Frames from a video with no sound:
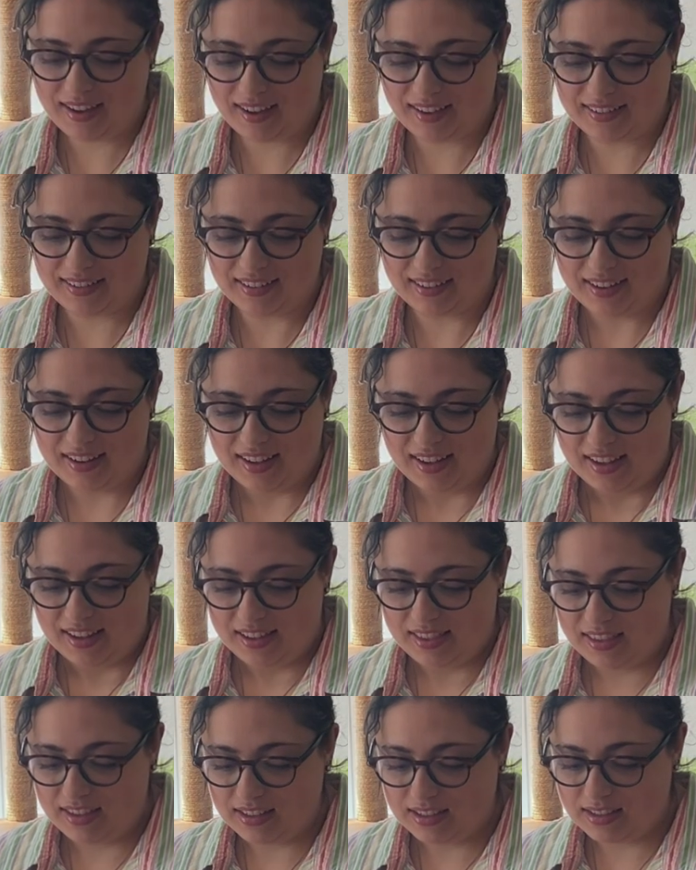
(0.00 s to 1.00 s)
and
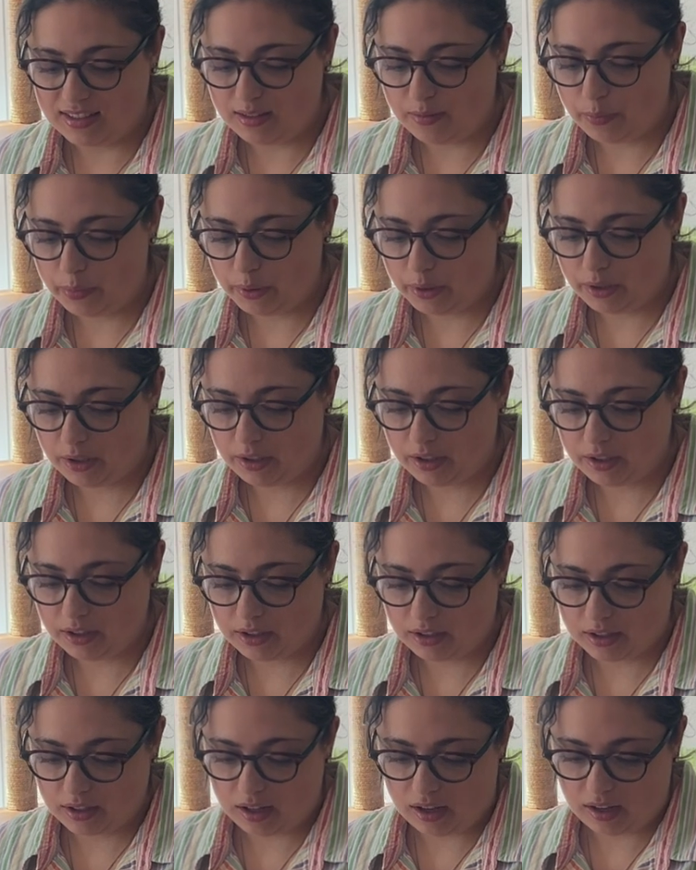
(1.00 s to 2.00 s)
the zipper
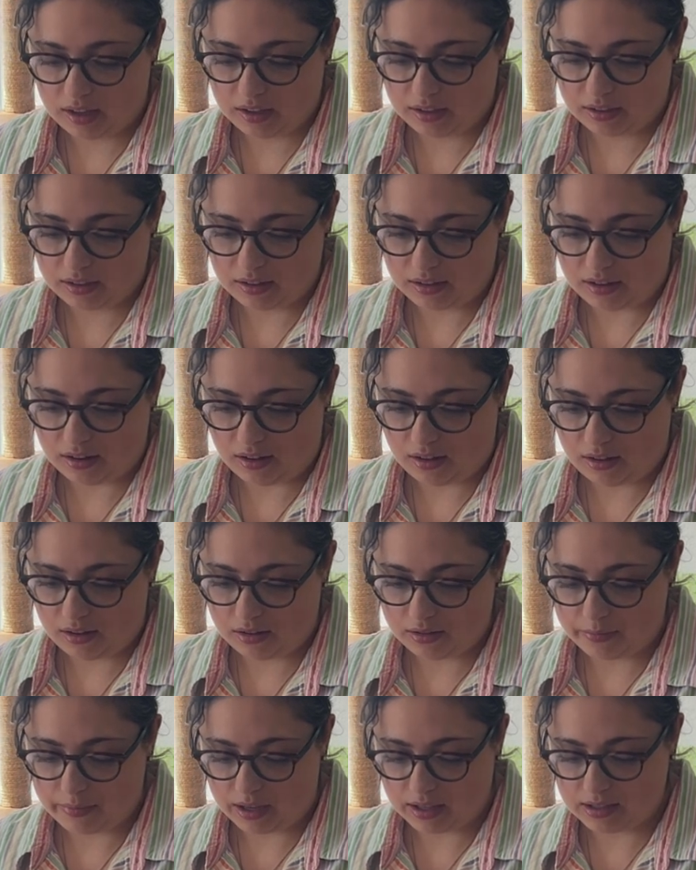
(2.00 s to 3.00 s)
got all
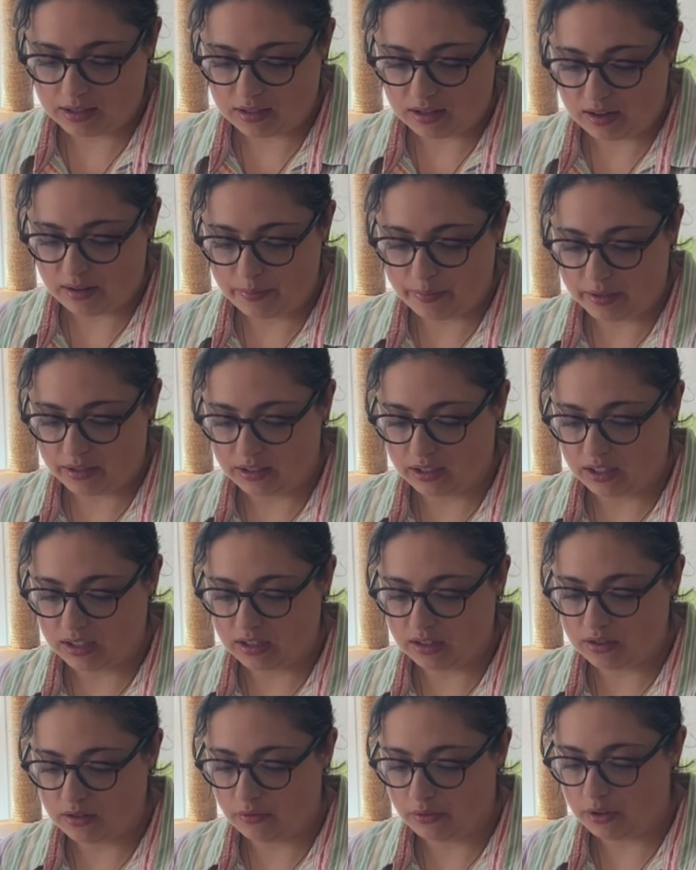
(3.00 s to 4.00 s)
messed up and like
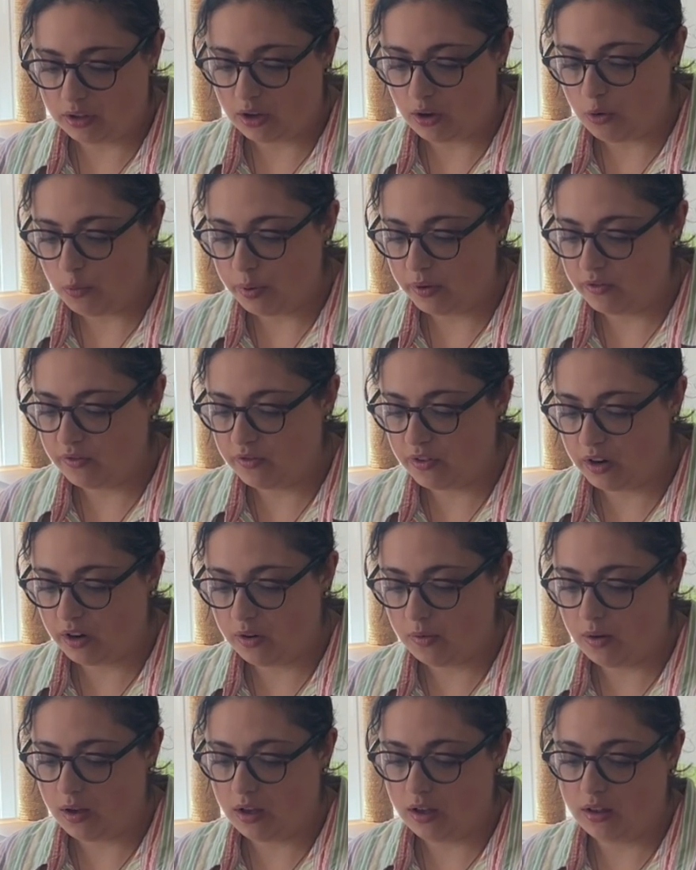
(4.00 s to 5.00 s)
doesn't really open very
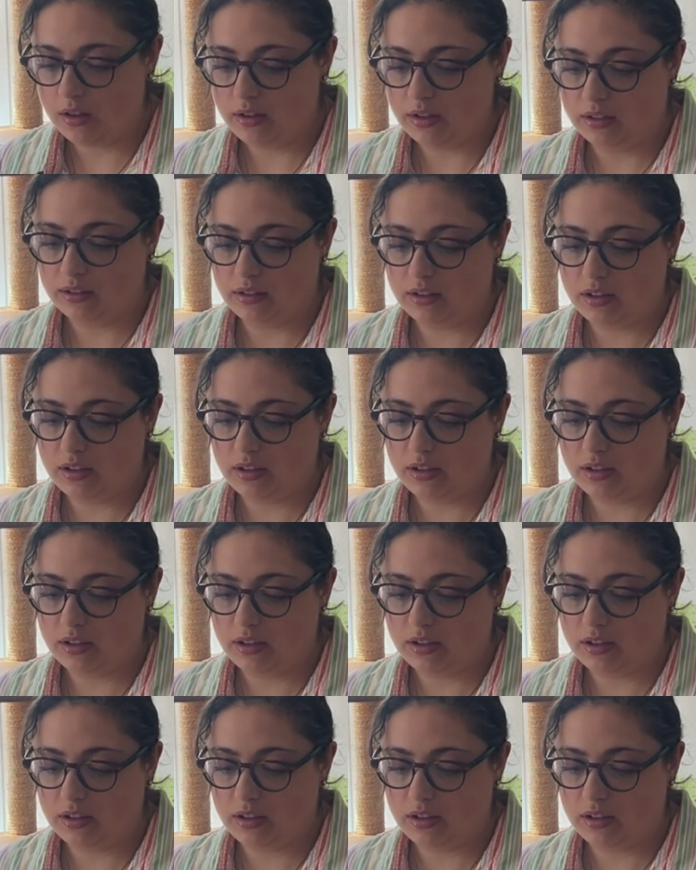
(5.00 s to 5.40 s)
well, and